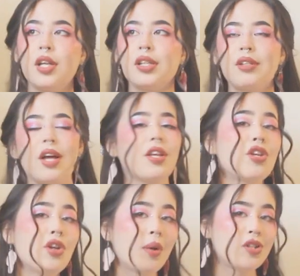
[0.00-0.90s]
So now that
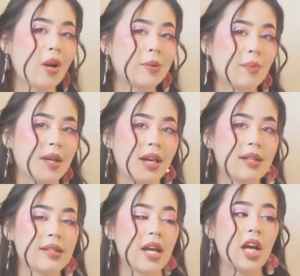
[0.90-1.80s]
you know what dropshipping
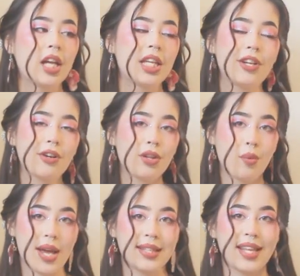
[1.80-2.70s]
is, here are the
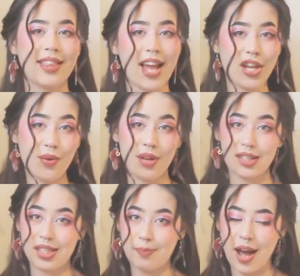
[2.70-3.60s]
ways that you can
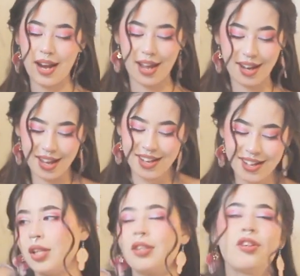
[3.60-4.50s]
spot it.
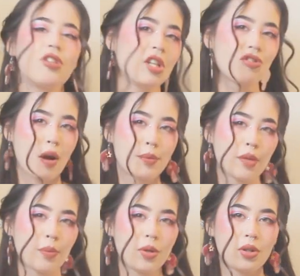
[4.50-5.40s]
So usually
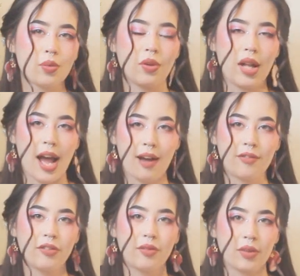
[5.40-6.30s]
dropshippers will
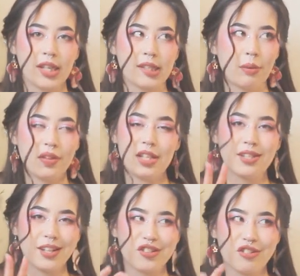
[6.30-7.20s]
have like some of these
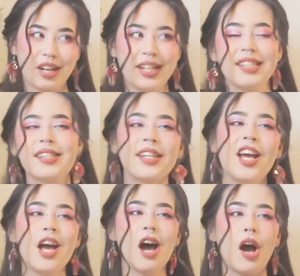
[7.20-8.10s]
like traits,
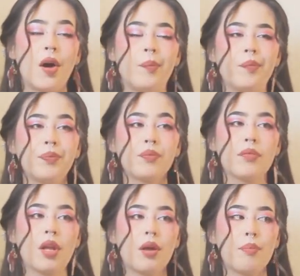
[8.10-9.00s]

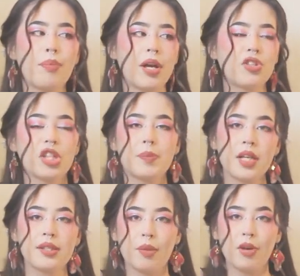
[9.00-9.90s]
but just
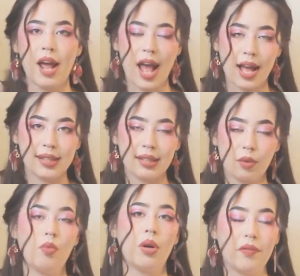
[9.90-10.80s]
because someone has
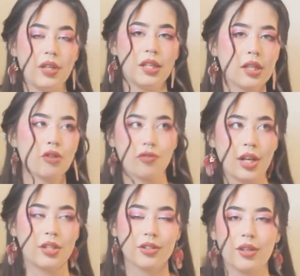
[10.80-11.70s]
like one of these like
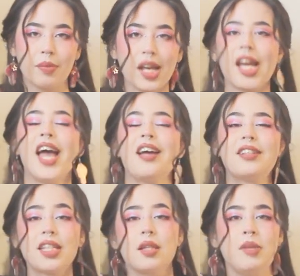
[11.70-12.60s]
traits or something
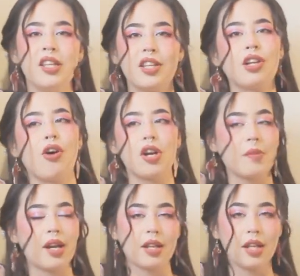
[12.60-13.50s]
doesn't mean that they're
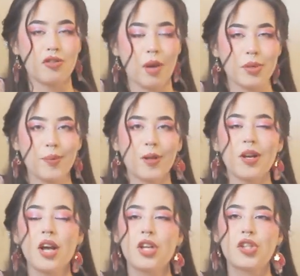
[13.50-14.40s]
automatically a
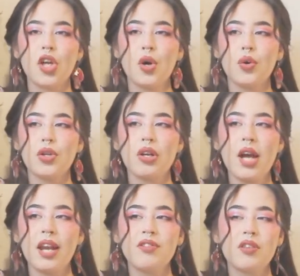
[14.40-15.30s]
dropshipper. So you'll
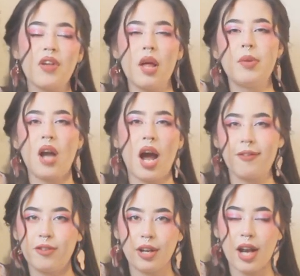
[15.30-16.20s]
kind of develop an eye
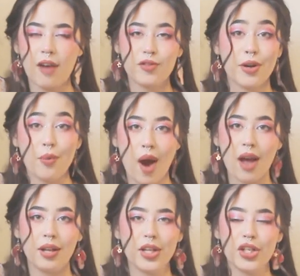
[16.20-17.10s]
for it after a
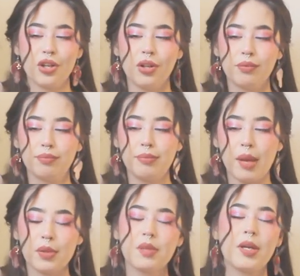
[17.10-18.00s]
while and you'll be
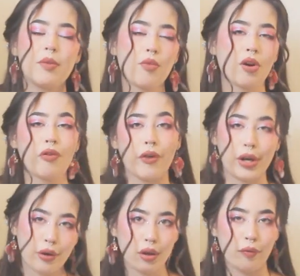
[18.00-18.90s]
able to be more
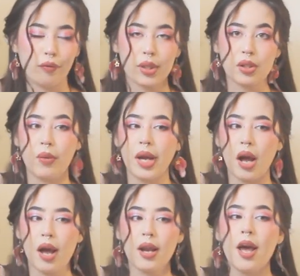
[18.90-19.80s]
critical of what's going
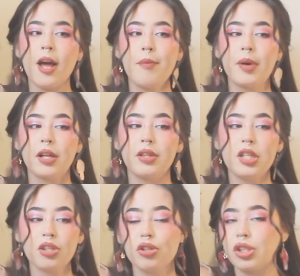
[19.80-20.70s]
on, but
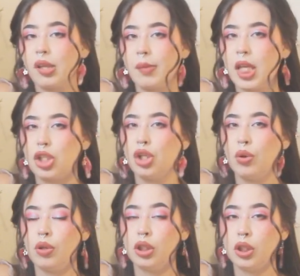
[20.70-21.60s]
these are just something
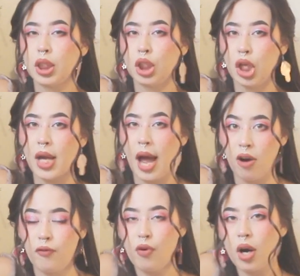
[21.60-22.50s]
to look
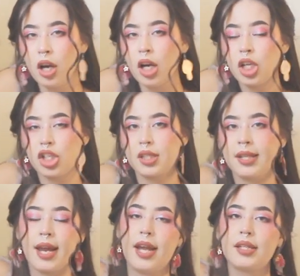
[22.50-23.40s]
out for just in
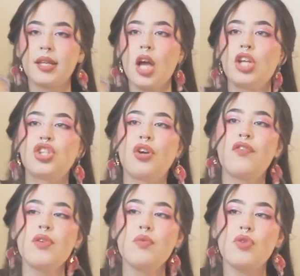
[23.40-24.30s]
case. So if
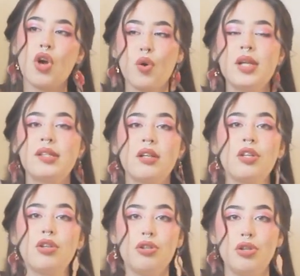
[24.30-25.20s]
you notice that
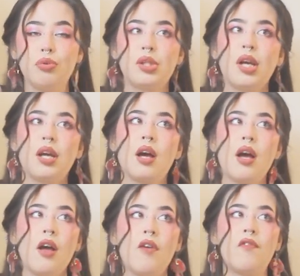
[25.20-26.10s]
they're using
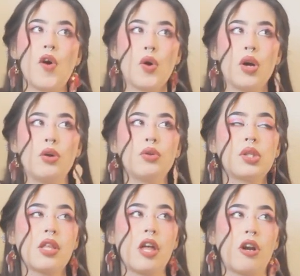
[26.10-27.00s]
photos
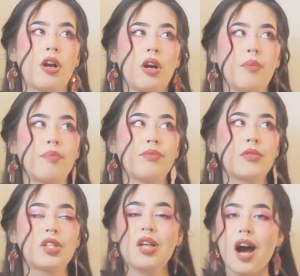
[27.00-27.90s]
that are
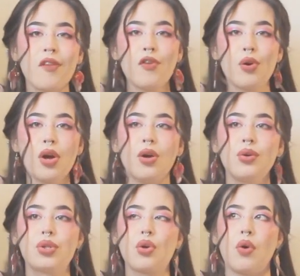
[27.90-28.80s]
stock
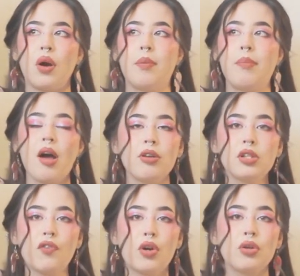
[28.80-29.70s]
photos or
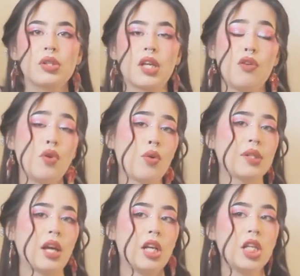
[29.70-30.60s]
models photos that you notice
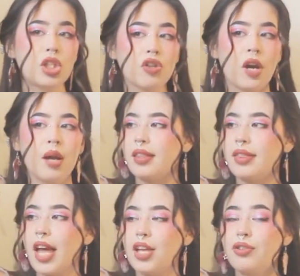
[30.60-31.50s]
on Instagram,
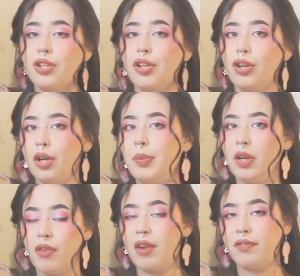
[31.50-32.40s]
that usually could be
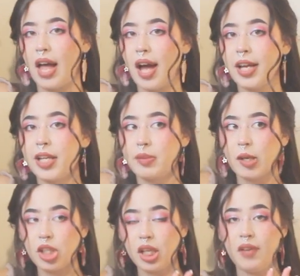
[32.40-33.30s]
a red flag,
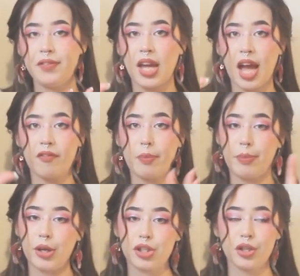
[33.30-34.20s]
especially if they have a
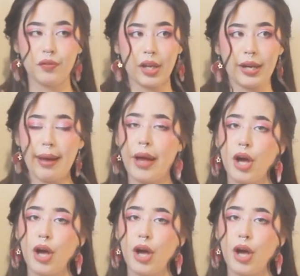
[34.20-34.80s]
bunch of like